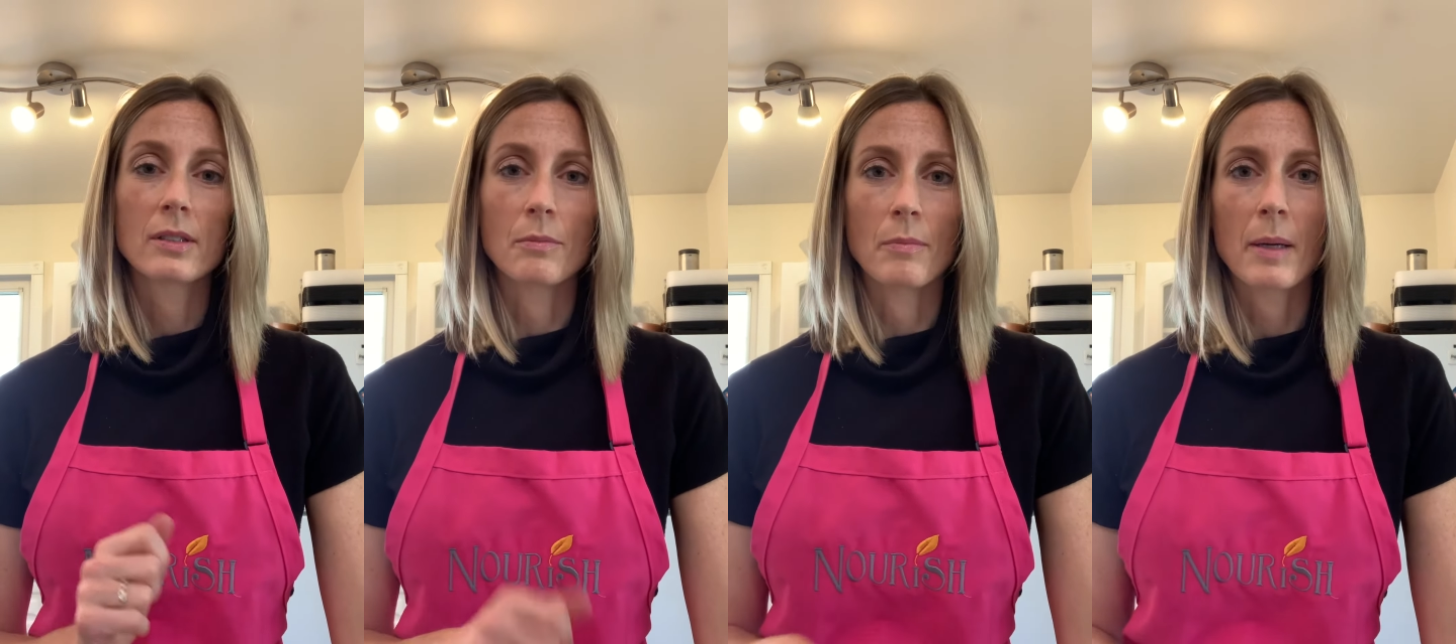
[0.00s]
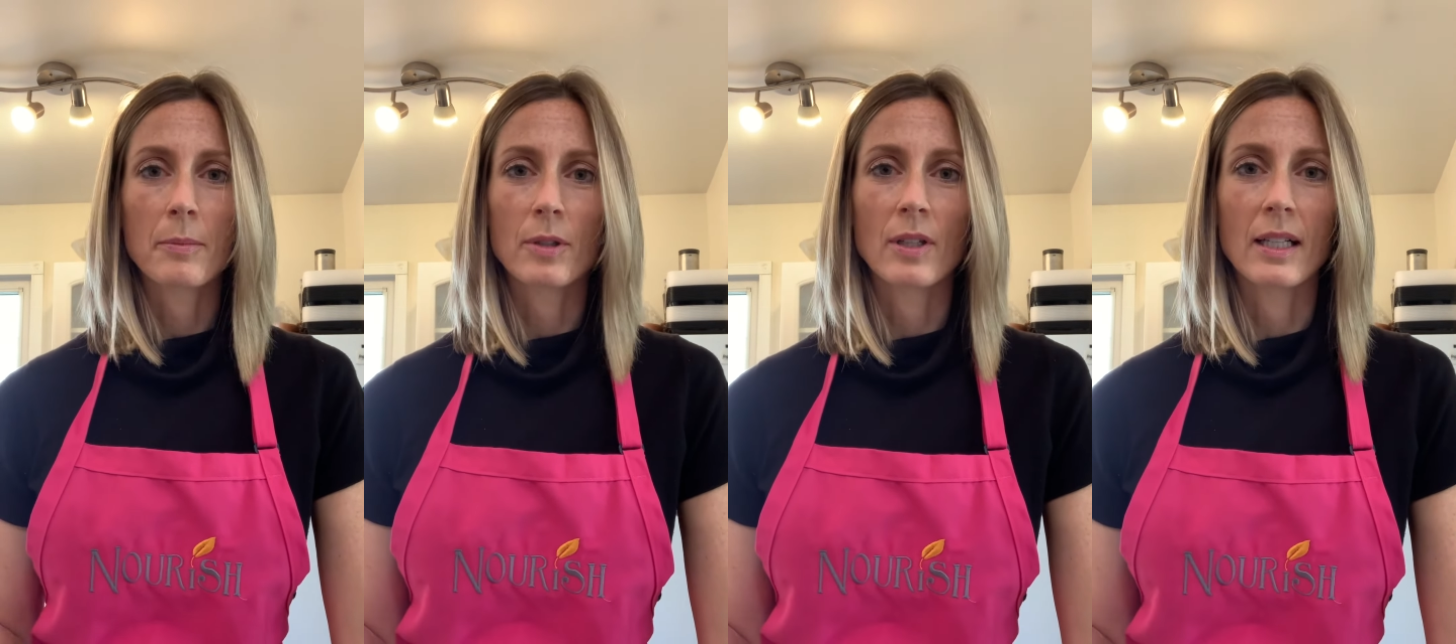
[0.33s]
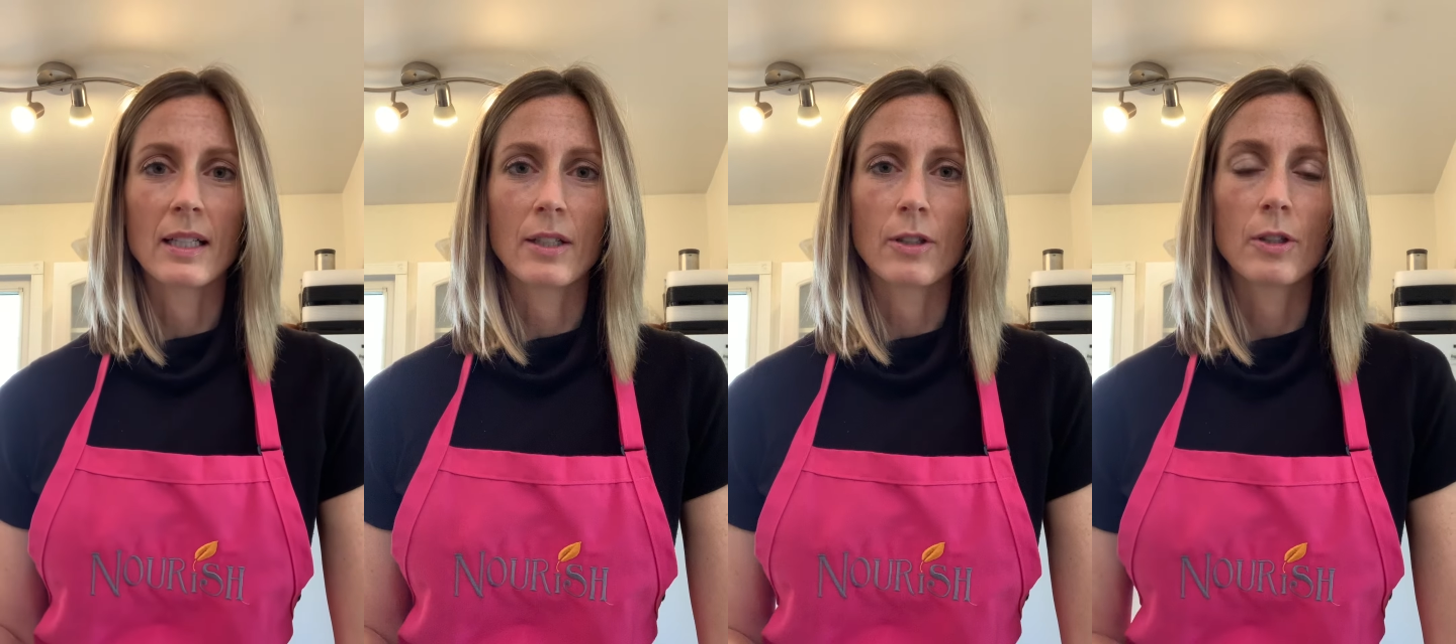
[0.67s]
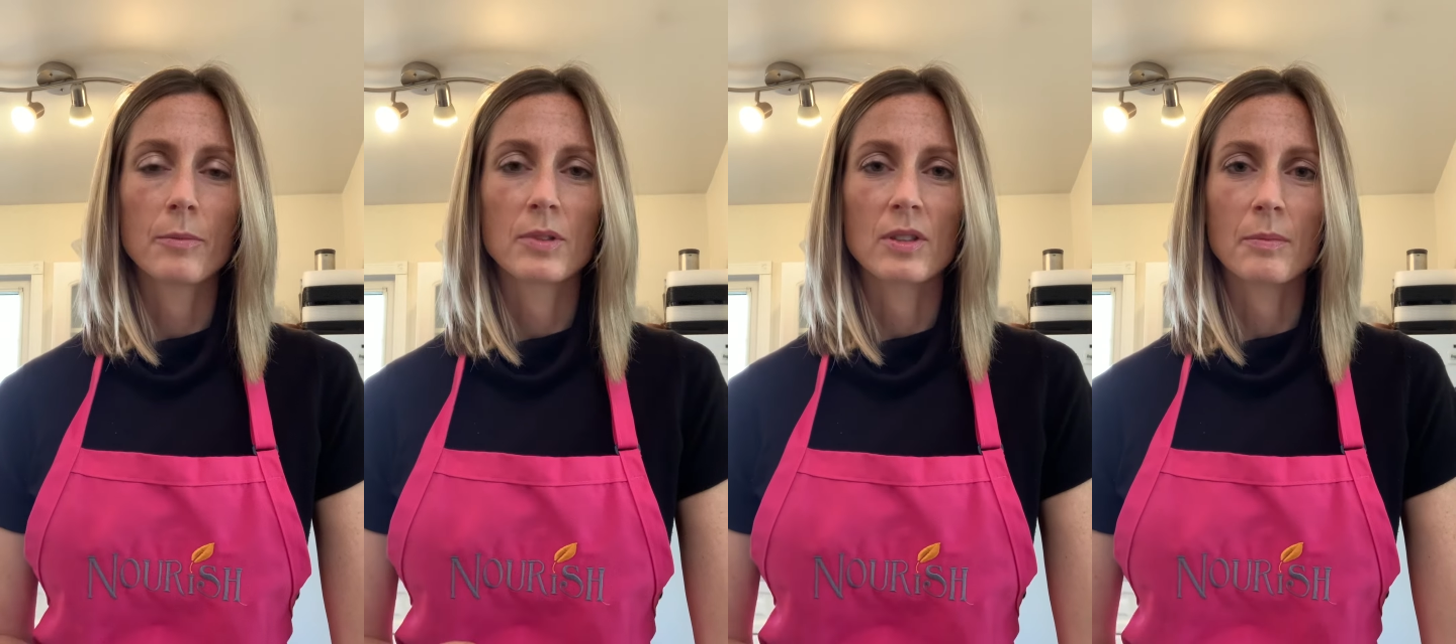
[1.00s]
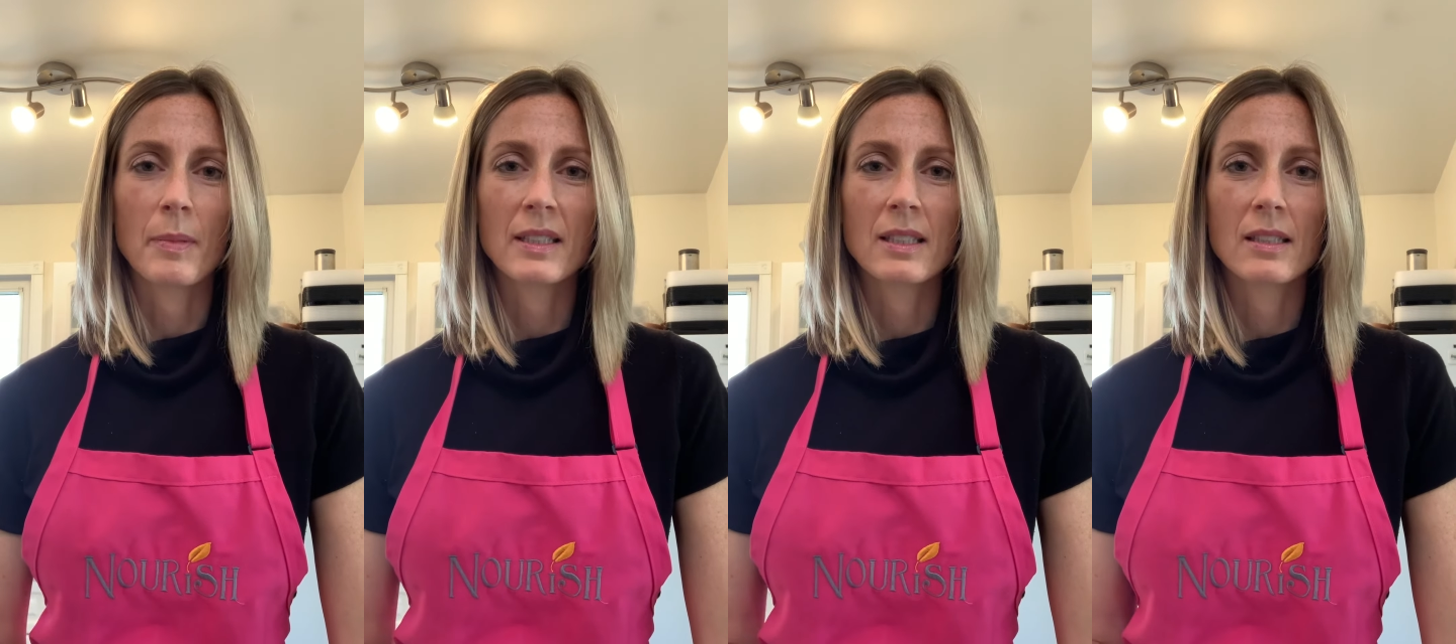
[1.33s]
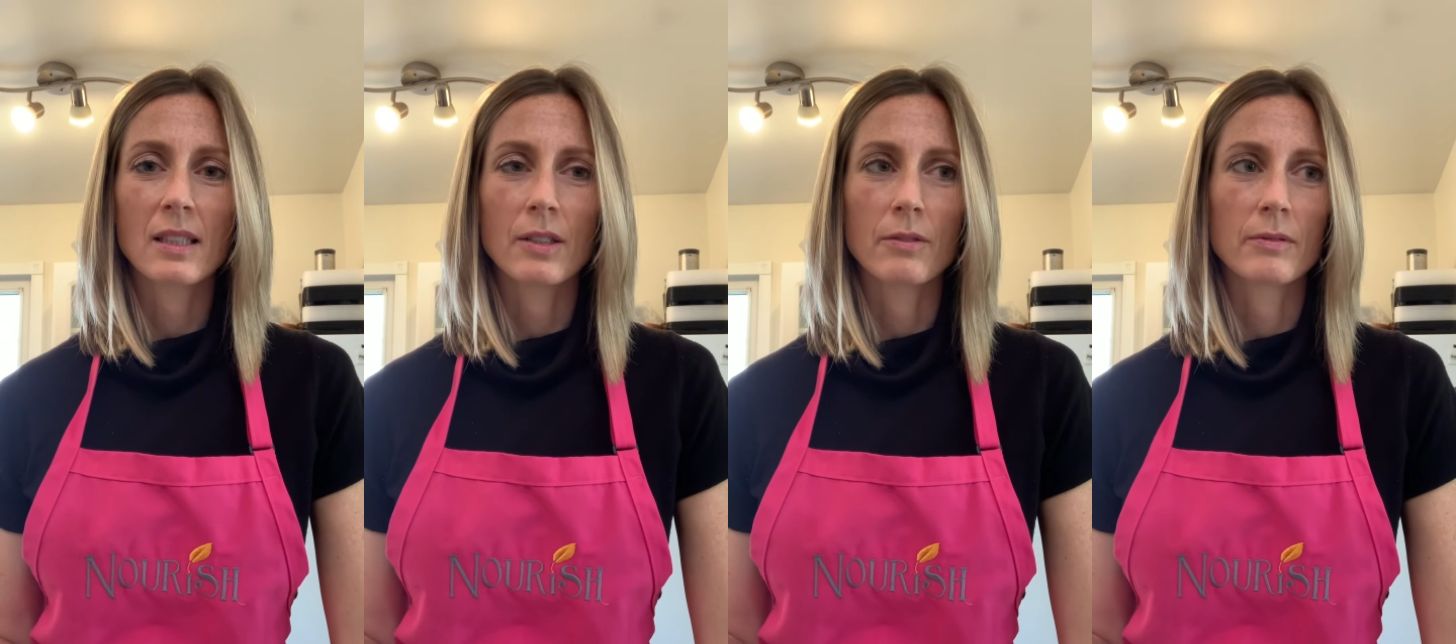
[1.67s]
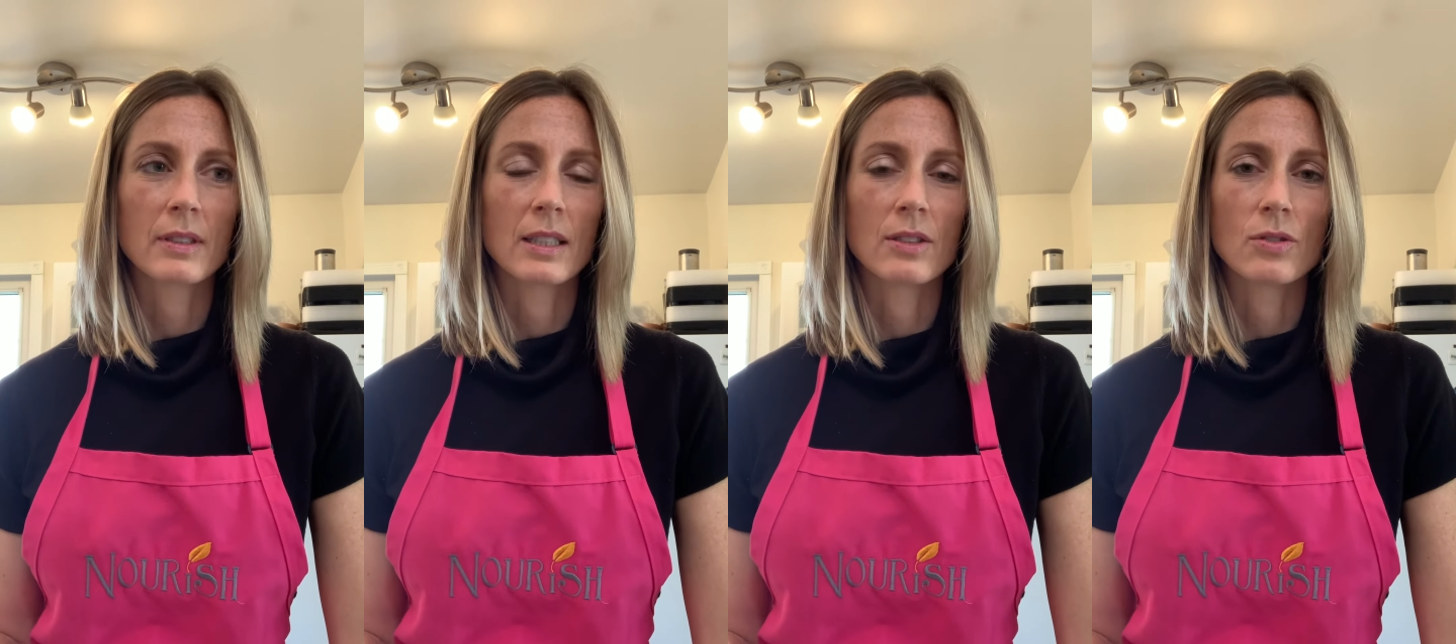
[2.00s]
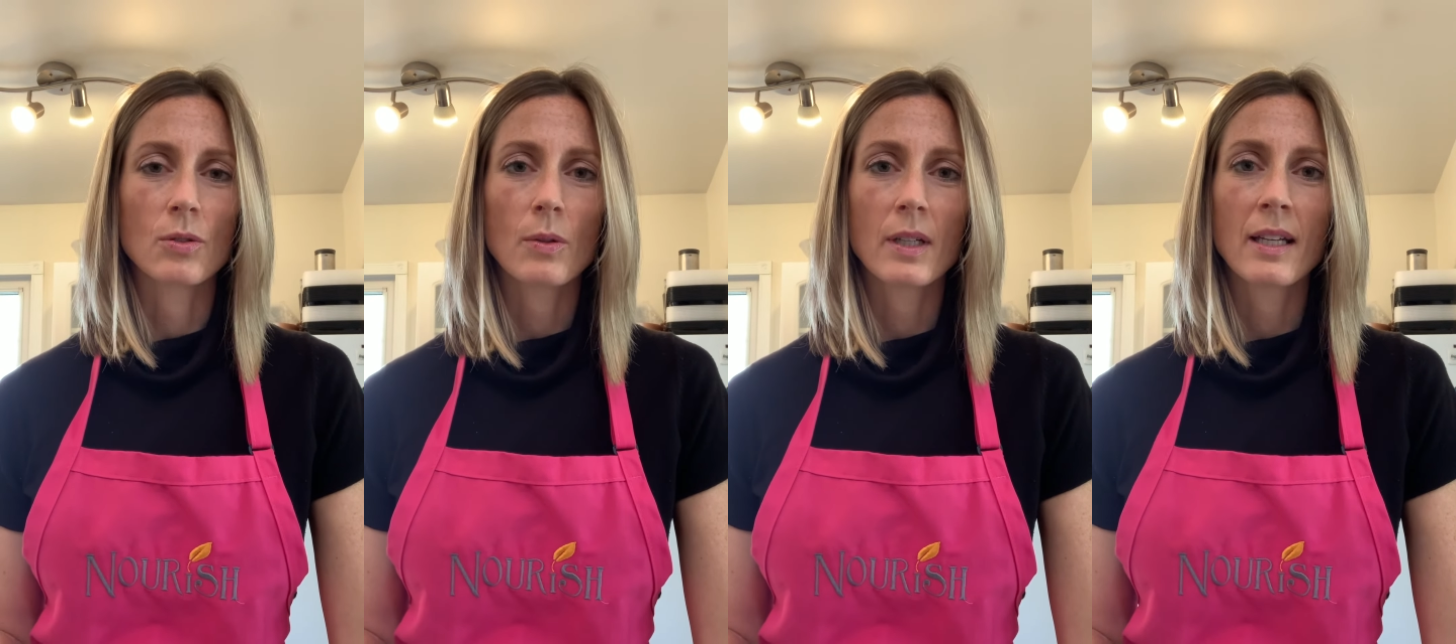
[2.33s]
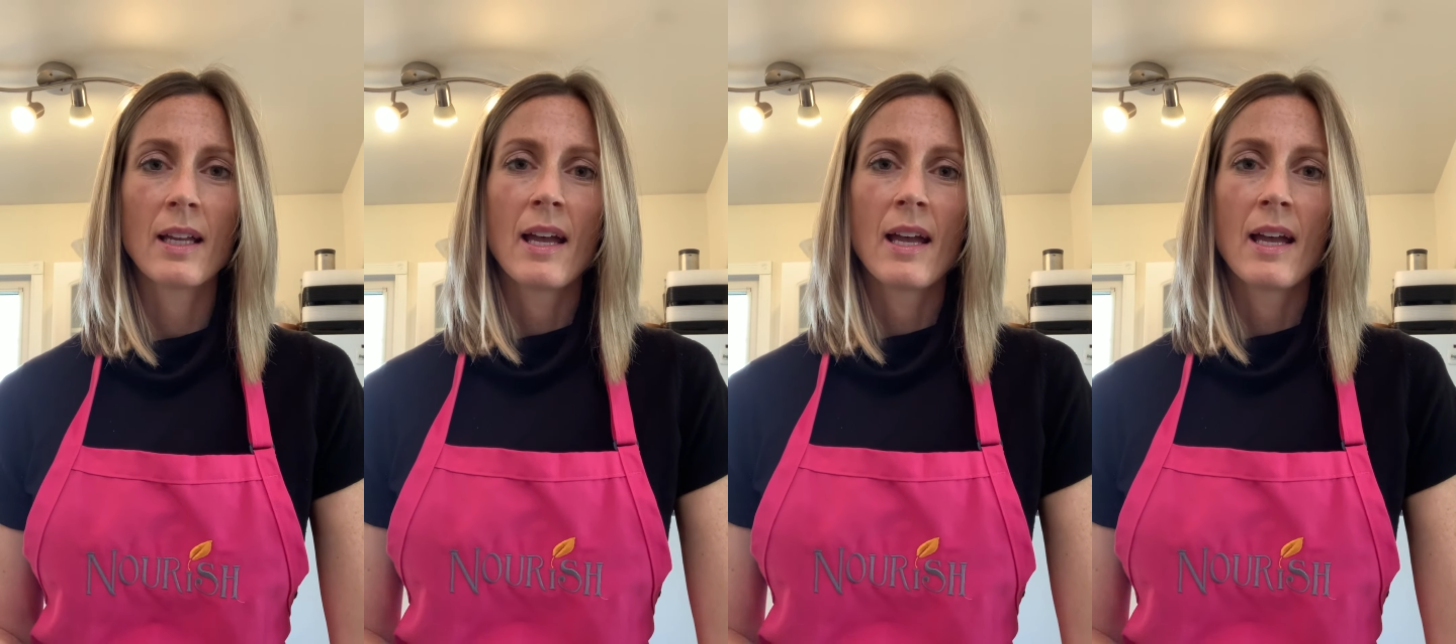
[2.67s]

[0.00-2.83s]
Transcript: some pepper, any herbs or spices that you really enjoy.